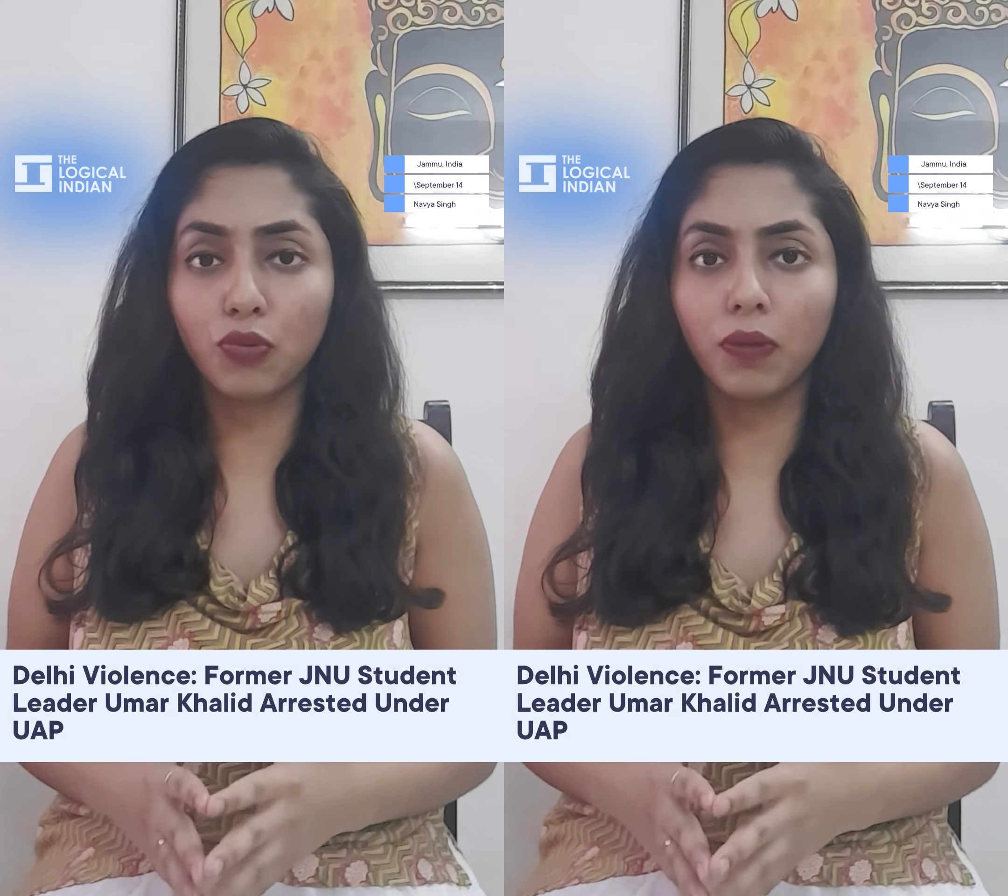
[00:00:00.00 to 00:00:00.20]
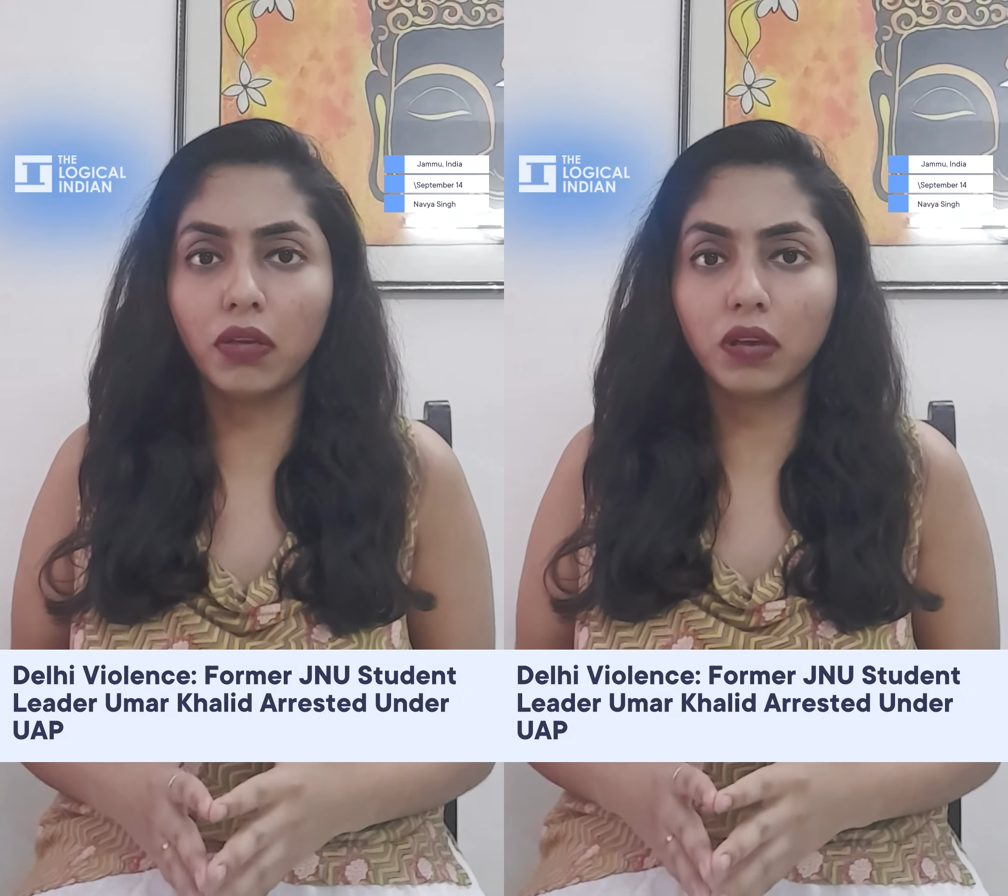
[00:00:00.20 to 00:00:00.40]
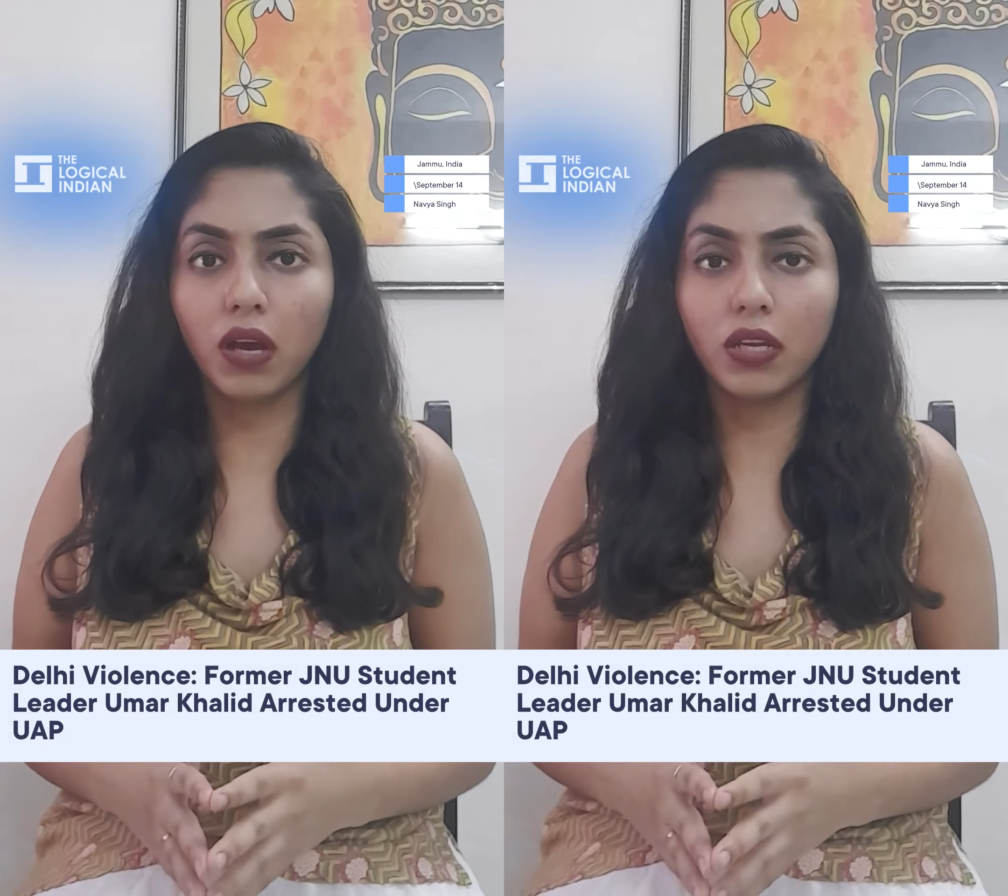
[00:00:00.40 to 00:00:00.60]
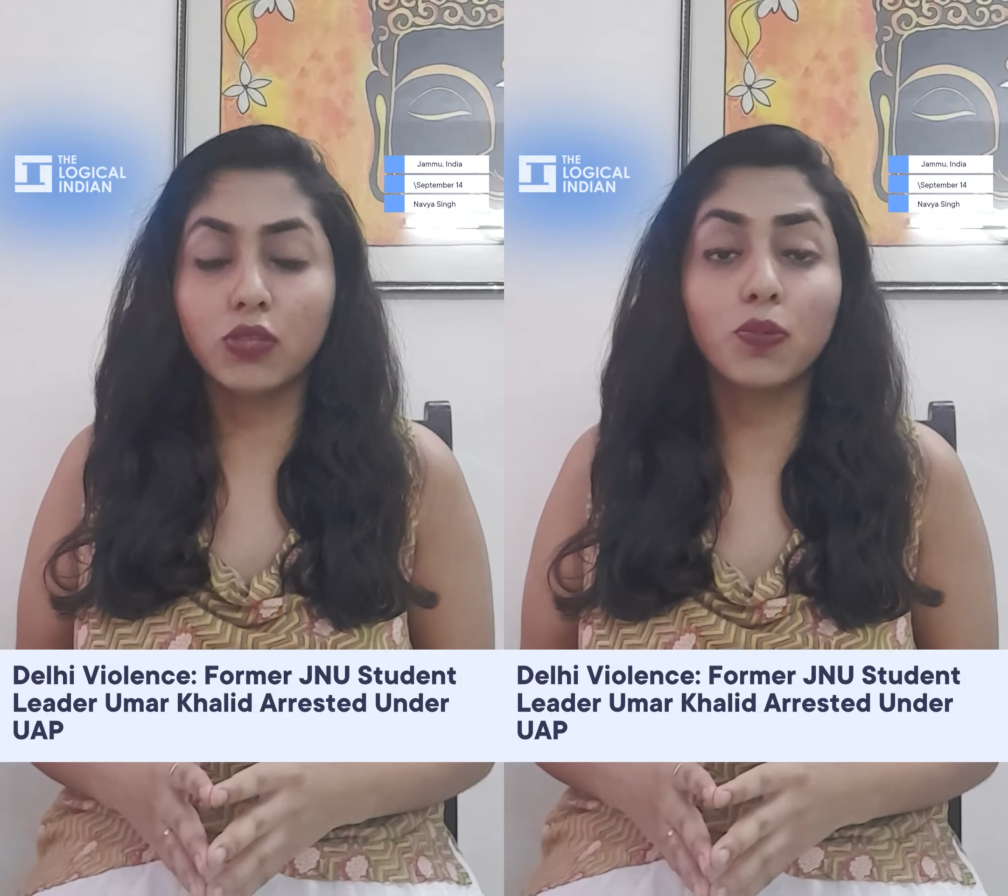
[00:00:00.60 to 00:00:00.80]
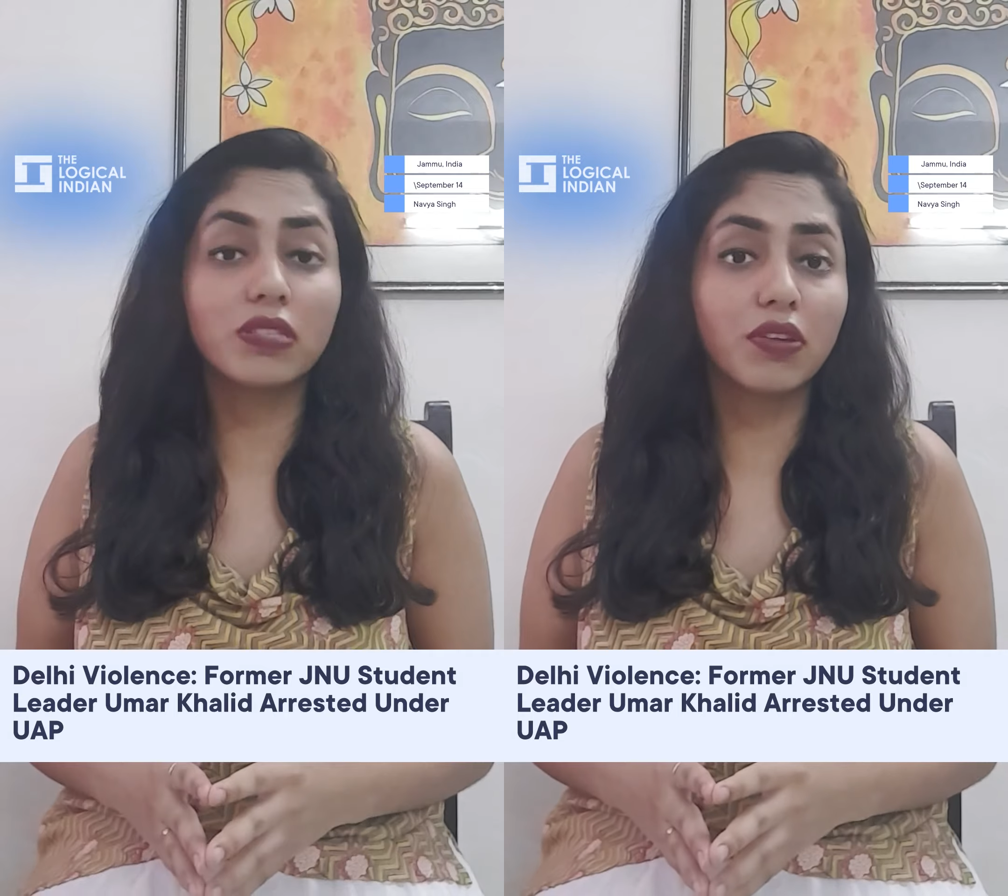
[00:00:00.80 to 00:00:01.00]
Umar
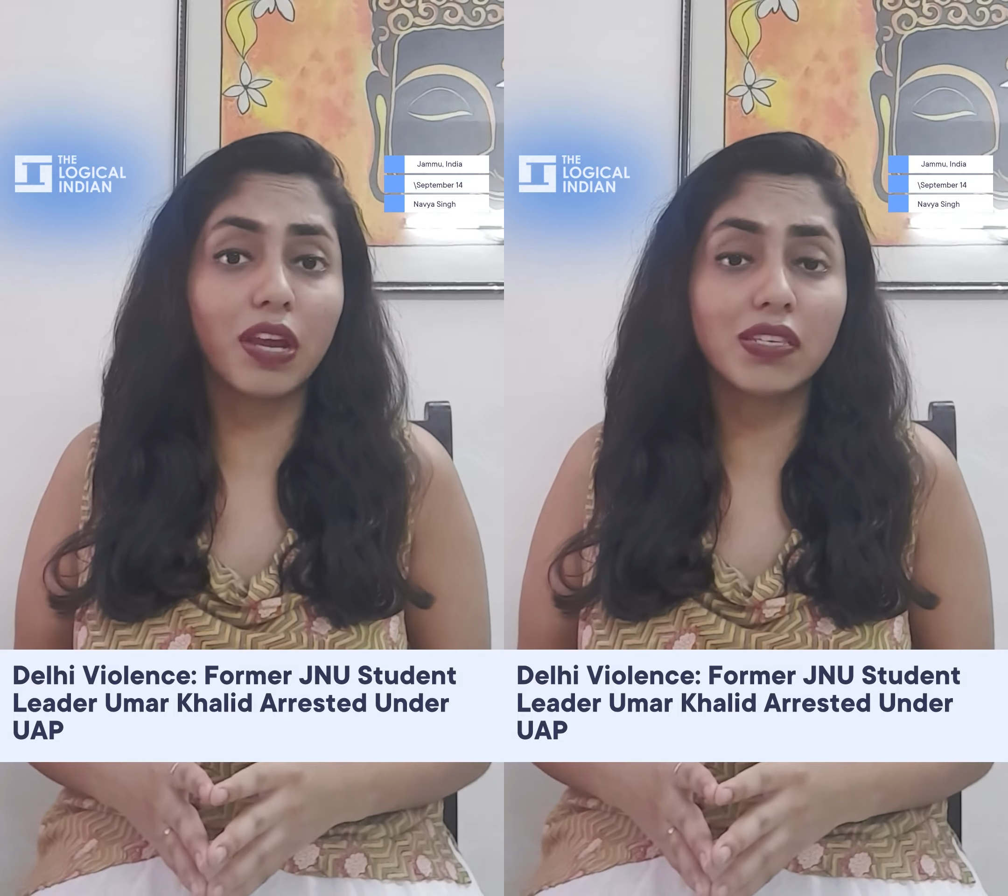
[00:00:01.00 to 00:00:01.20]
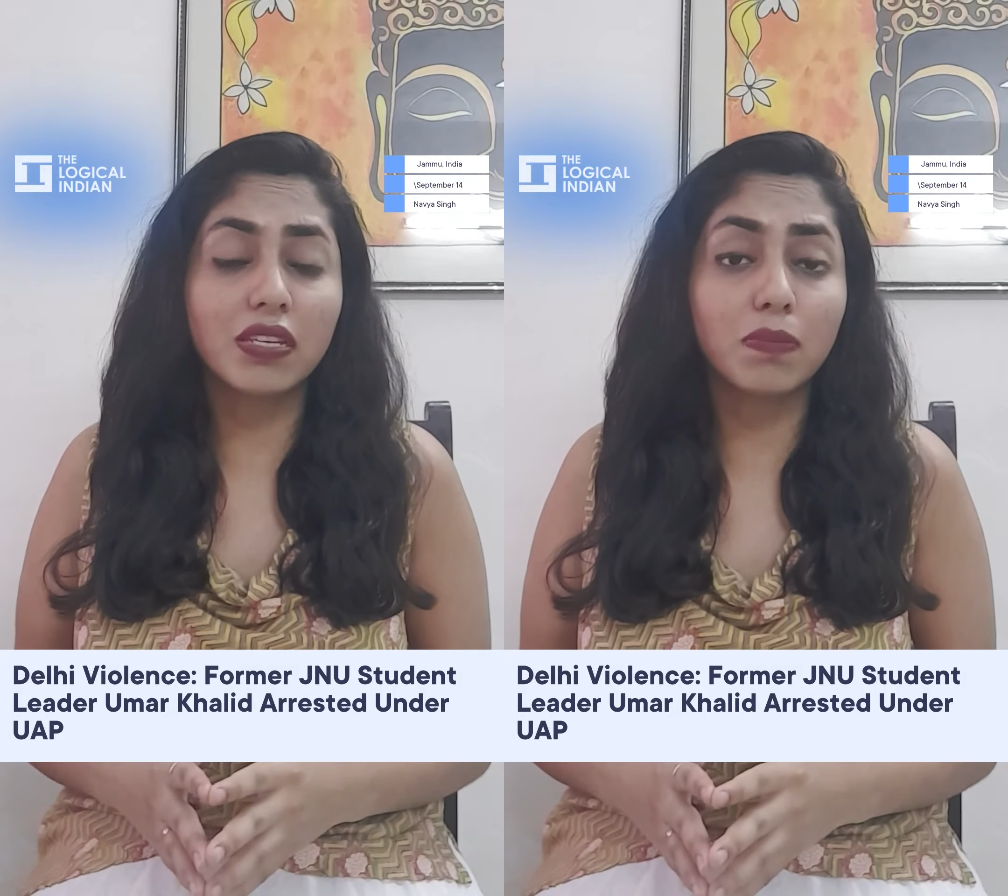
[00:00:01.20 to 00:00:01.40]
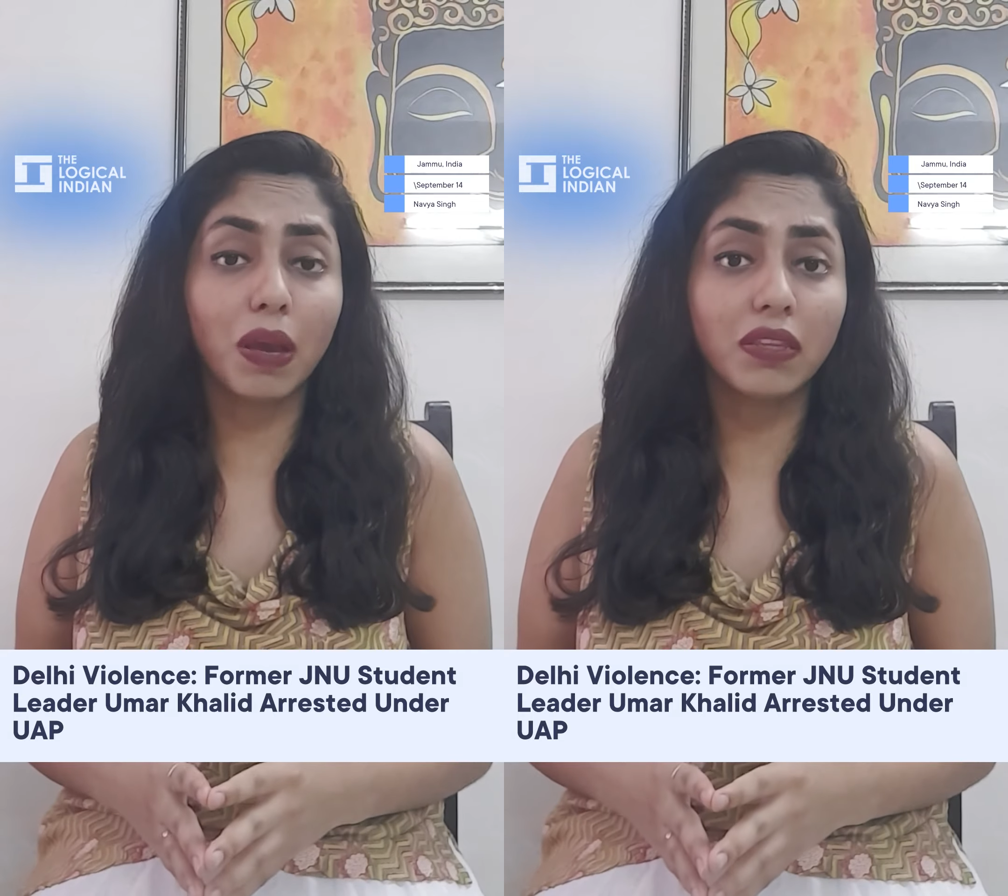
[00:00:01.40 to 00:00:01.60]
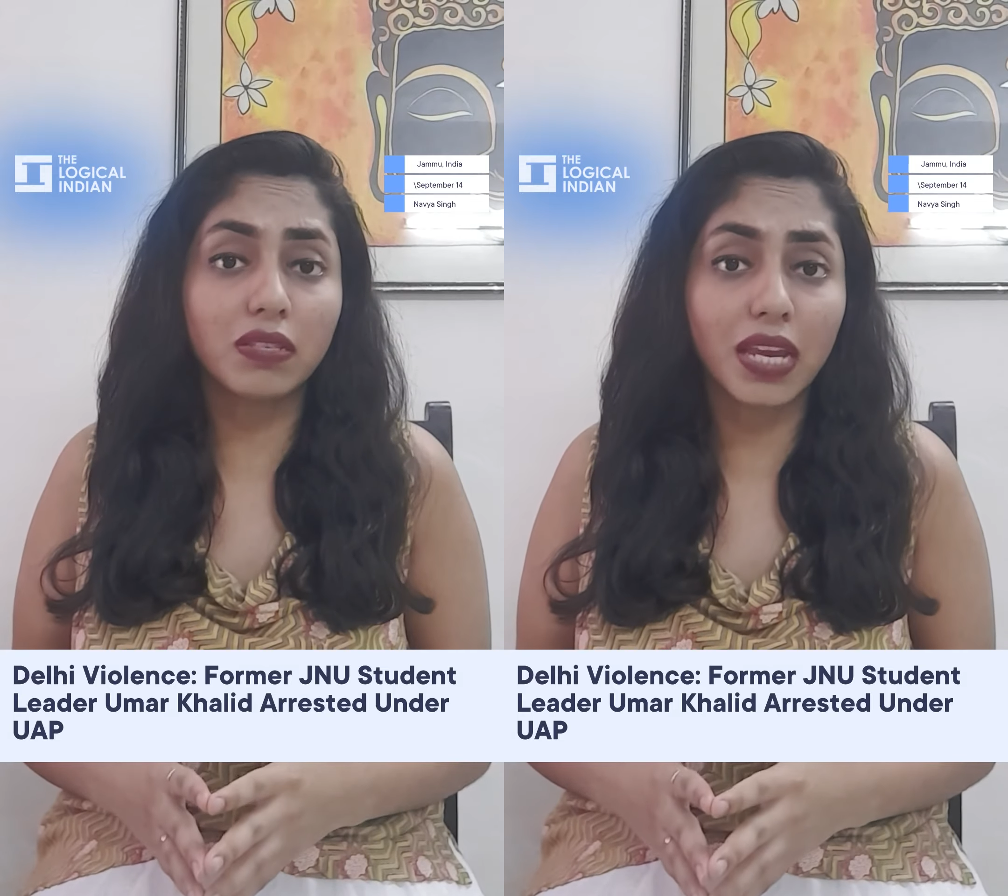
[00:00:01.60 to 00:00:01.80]
Khalid was arrested by the